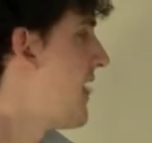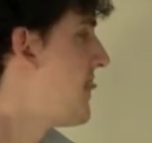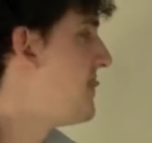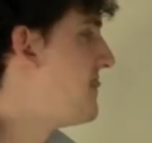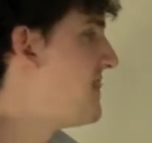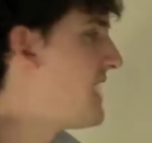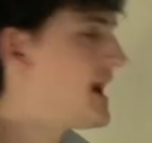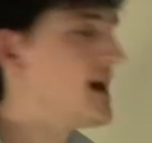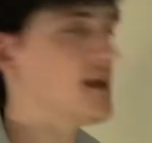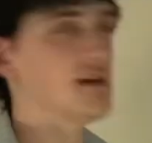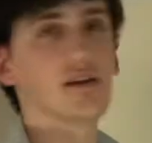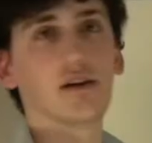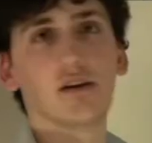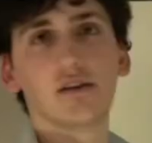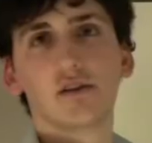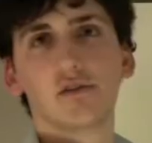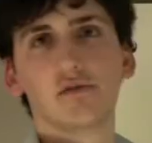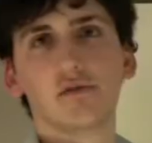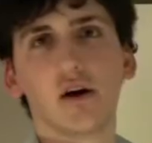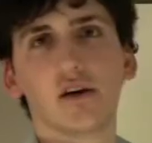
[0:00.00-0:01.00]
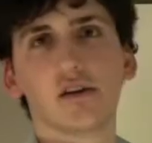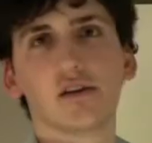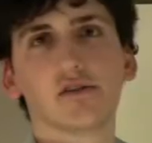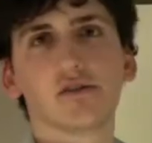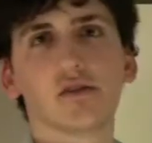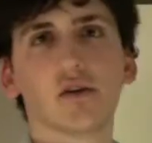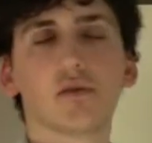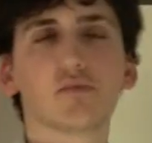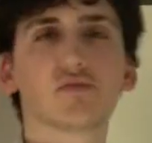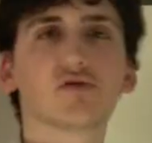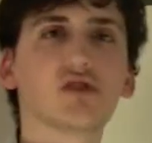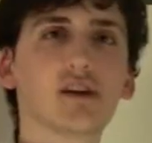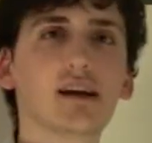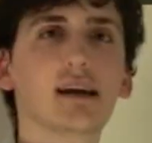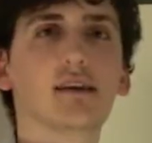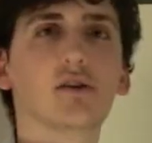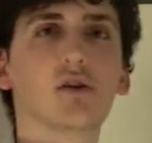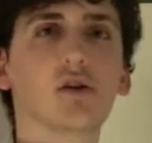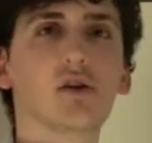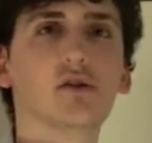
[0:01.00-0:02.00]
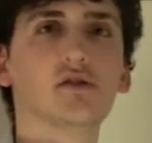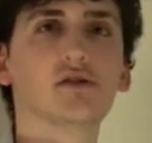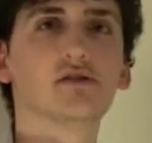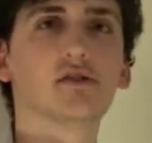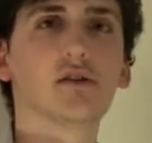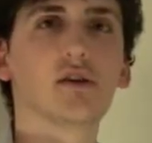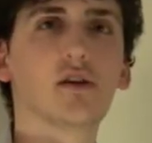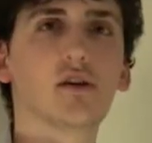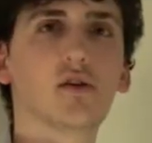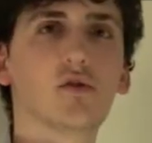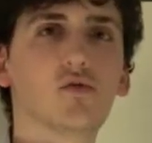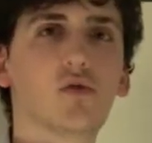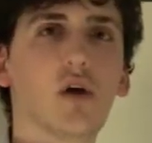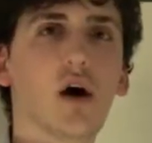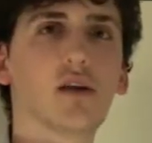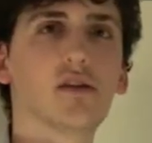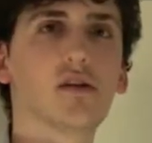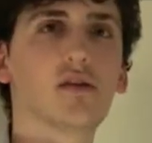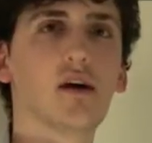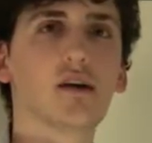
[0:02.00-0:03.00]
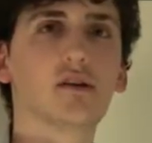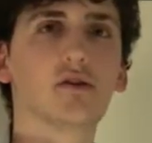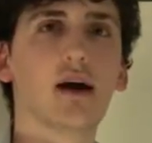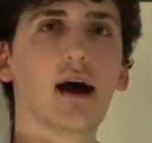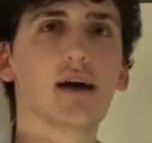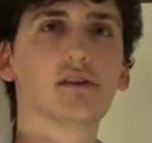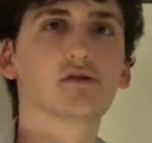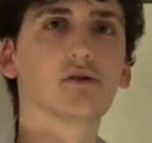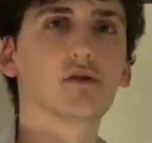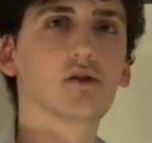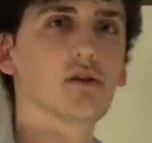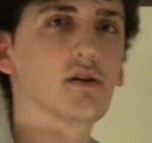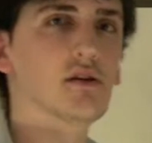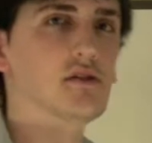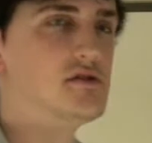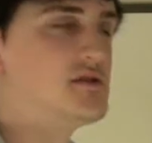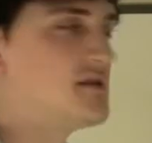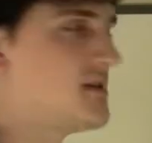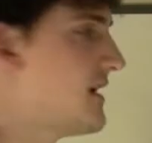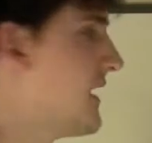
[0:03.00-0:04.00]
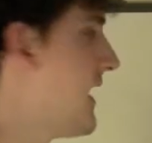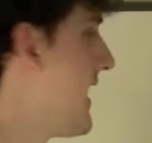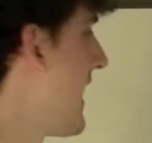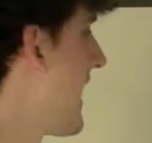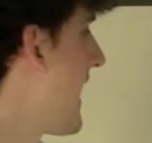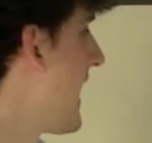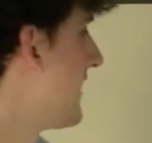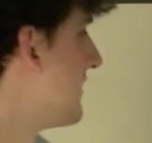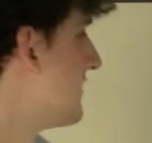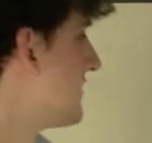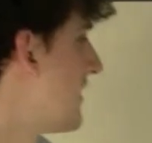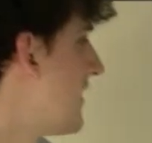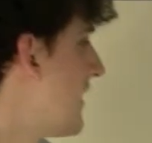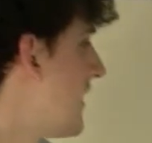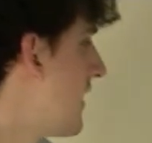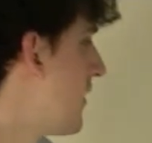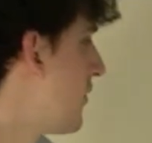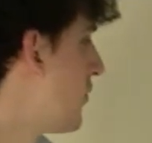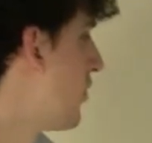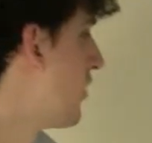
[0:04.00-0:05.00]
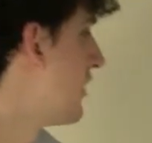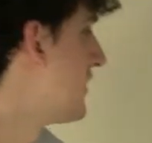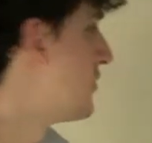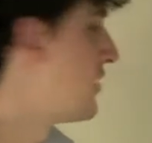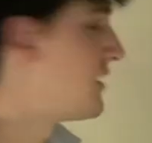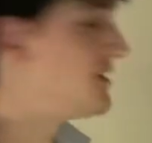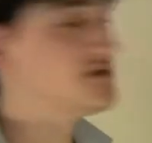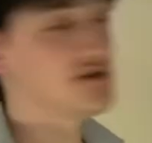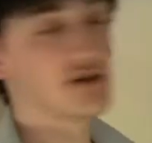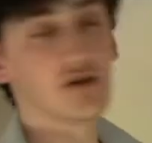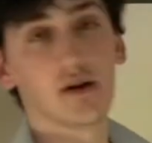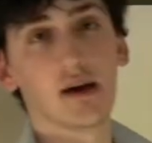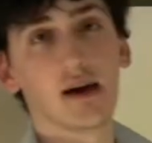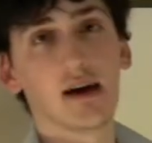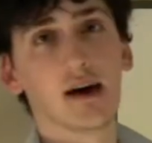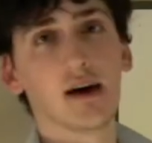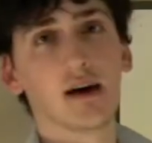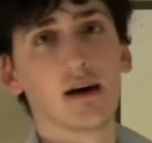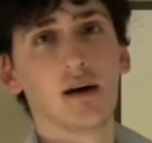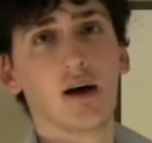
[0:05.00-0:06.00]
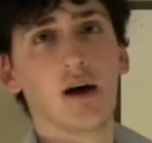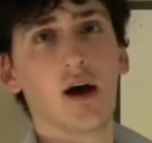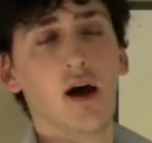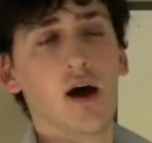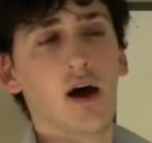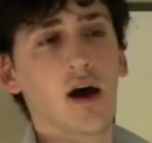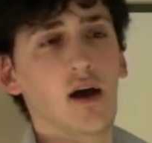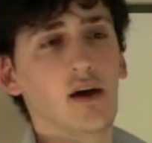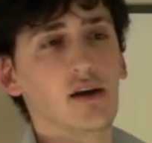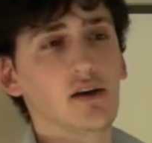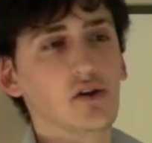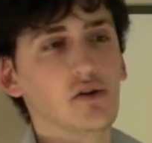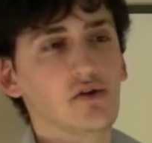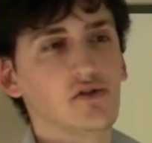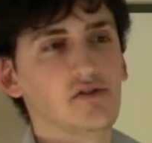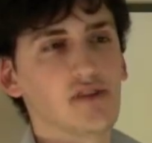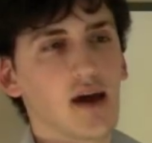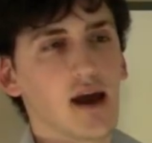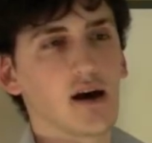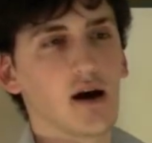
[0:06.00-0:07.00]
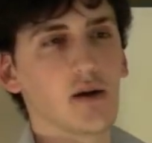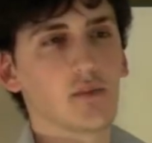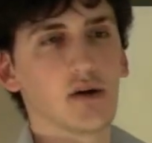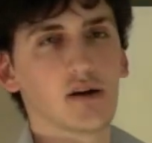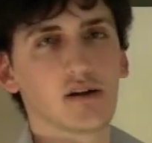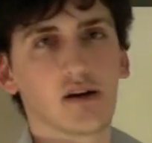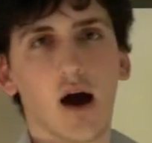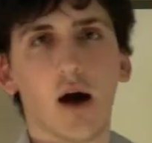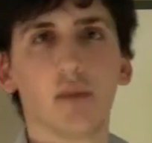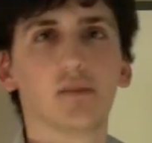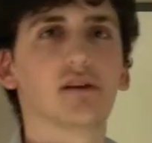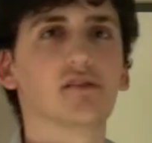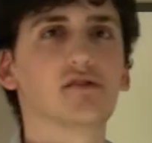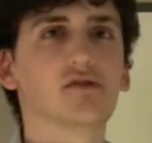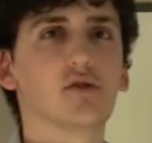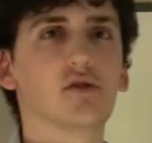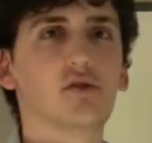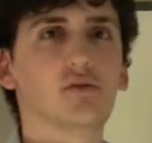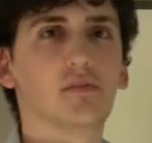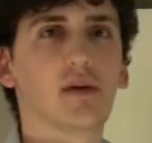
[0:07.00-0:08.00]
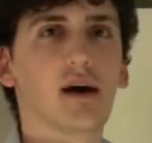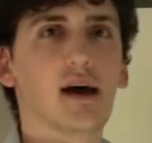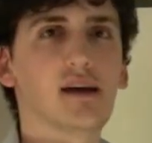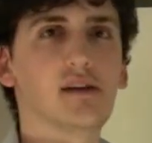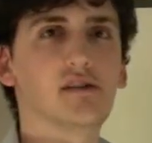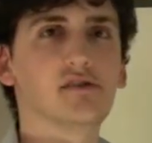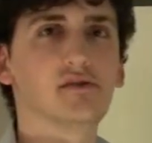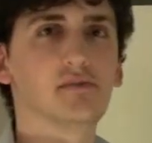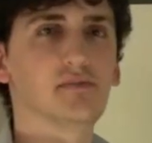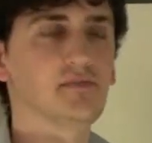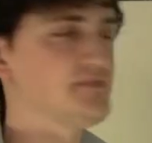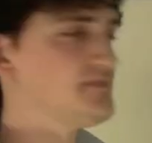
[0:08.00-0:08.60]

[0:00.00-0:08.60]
Then you focus on a pre-launch rather than your actual launch. And what you want to do here, you set up a coming soon page.